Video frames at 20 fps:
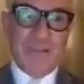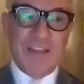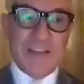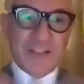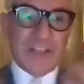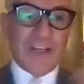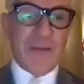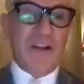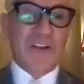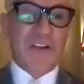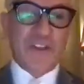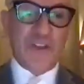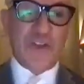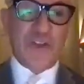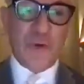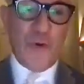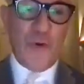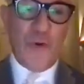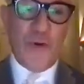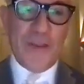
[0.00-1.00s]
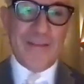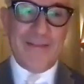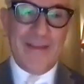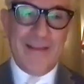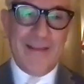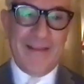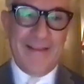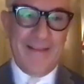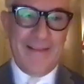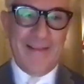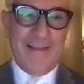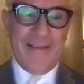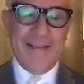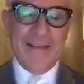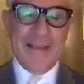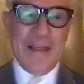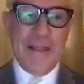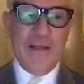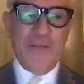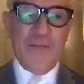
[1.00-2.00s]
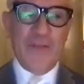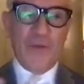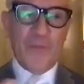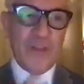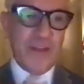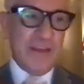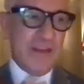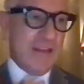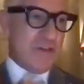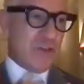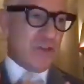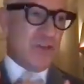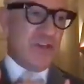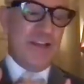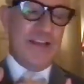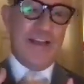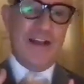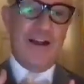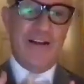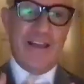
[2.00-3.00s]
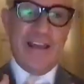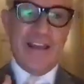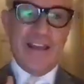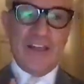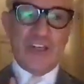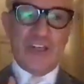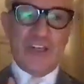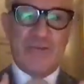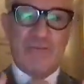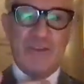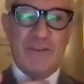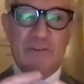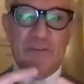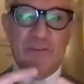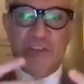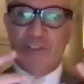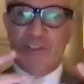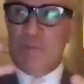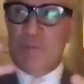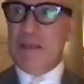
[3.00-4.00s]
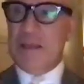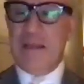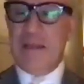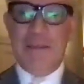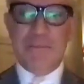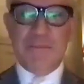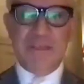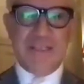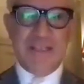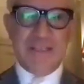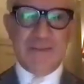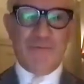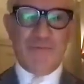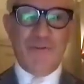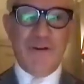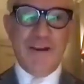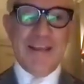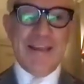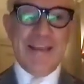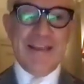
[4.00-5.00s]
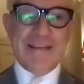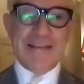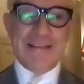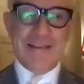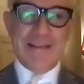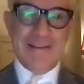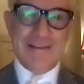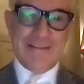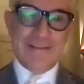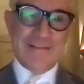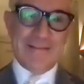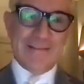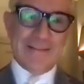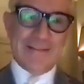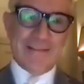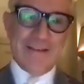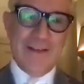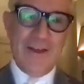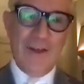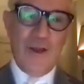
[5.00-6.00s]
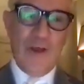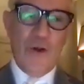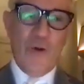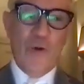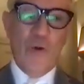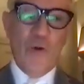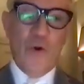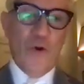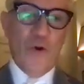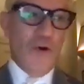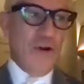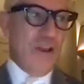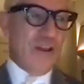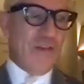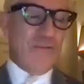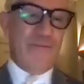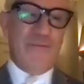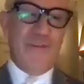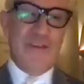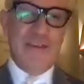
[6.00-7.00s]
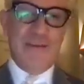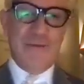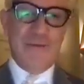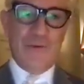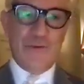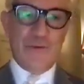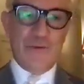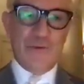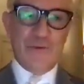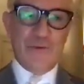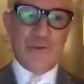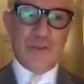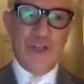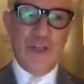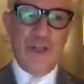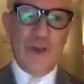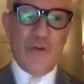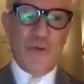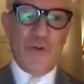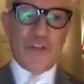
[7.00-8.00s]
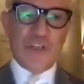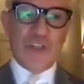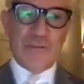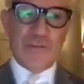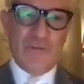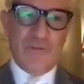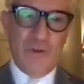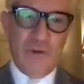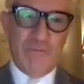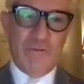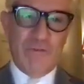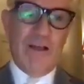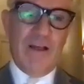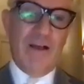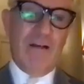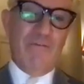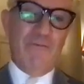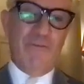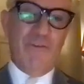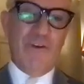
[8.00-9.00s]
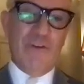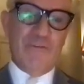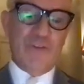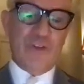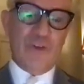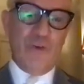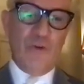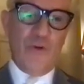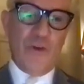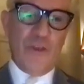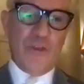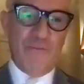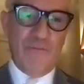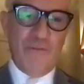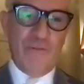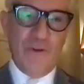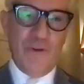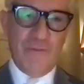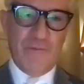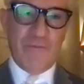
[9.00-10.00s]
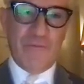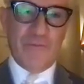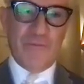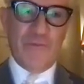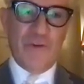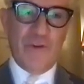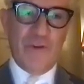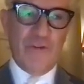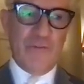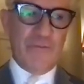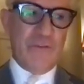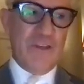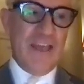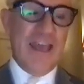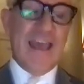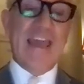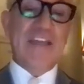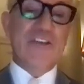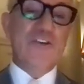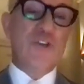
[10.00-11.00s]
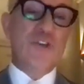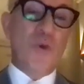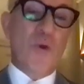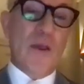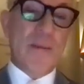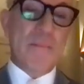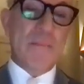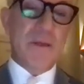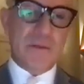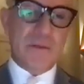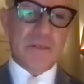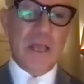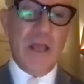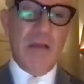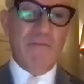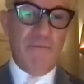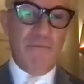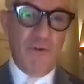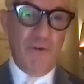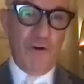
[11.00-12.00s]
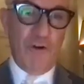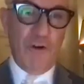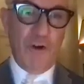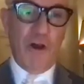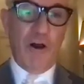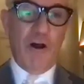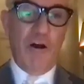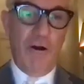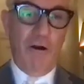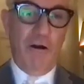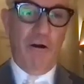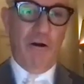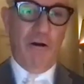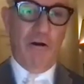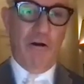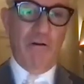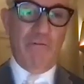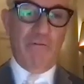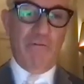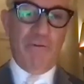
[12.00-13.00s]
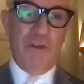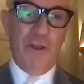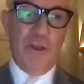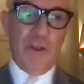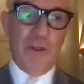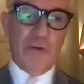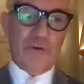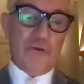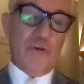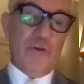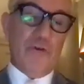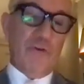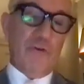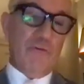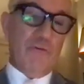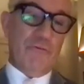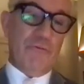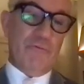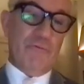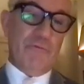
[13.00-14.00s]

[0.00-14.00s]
there's so much joy there that we literally, our energy field just becomes this radiant, auric field, which is full of love, full of joy, full of enjoyment, full of truth.